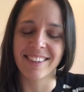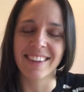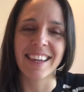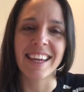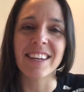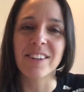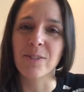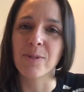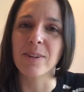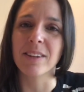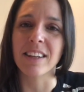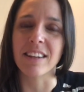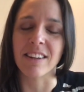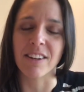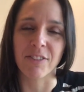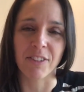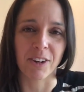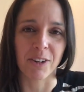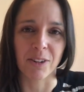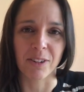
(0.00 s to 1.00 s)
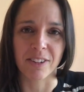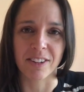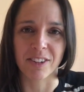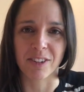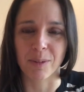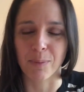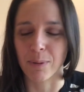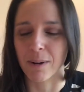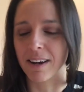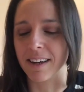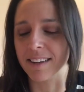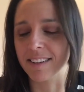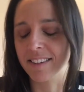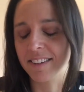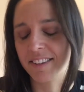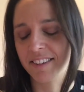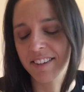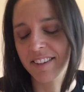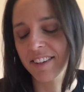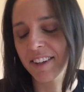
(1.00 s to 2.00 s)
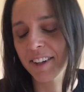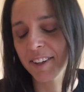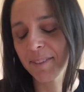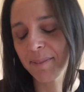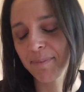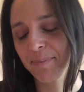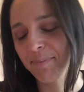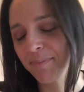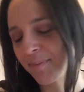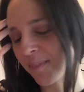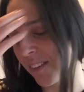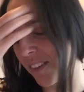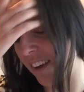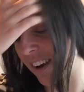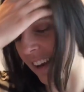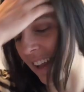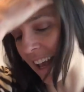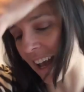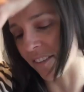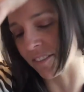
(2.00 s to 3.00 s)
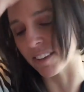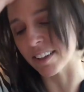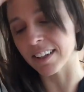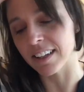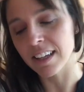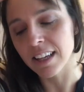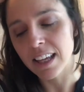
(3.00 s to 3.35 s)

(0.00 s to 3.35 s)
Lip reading: He's really difficult to surprise. So there you have it.